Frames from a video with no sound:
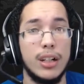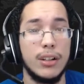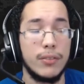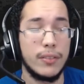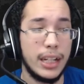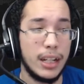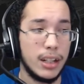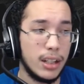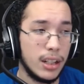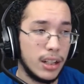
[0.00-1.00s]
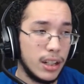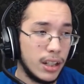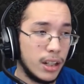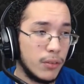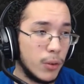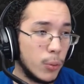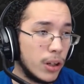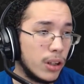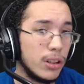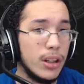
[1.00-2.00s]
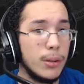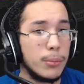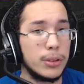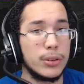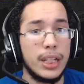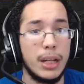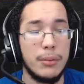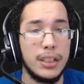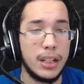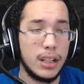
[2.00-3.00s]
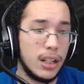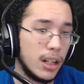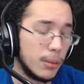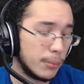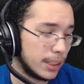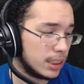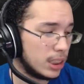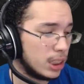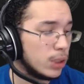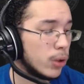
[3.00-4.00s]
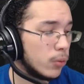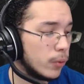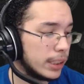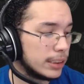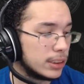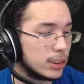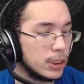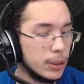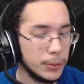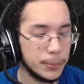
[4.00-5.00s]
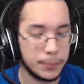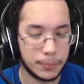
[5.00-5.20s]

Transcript: of a wall, plus only having like the one weakness to